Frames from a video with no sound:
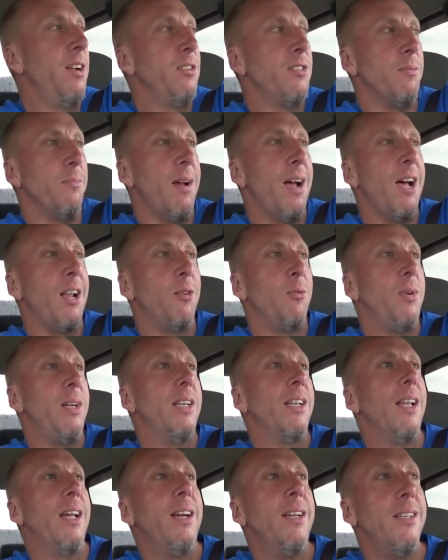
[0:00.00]
some
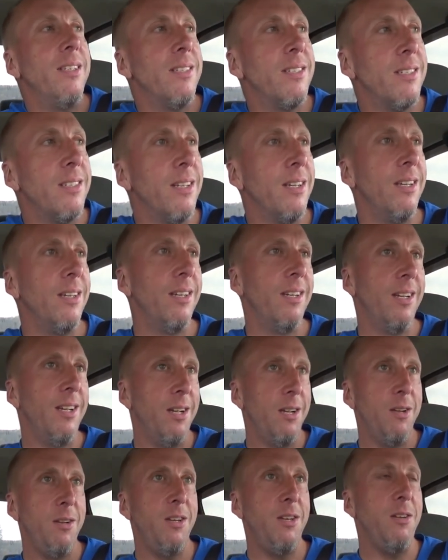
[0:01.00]
Halloween lights,
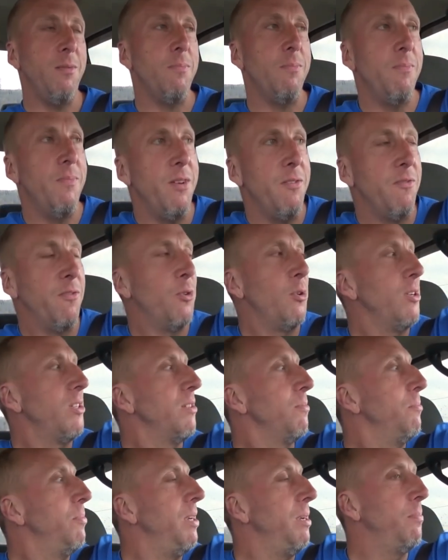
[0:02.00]

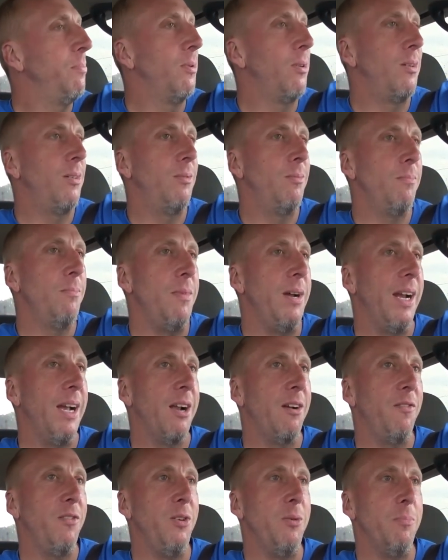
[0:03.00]
invoice some people, make
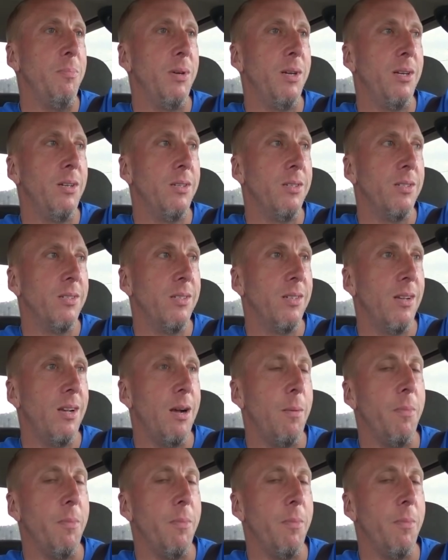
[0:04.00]
out a few bills.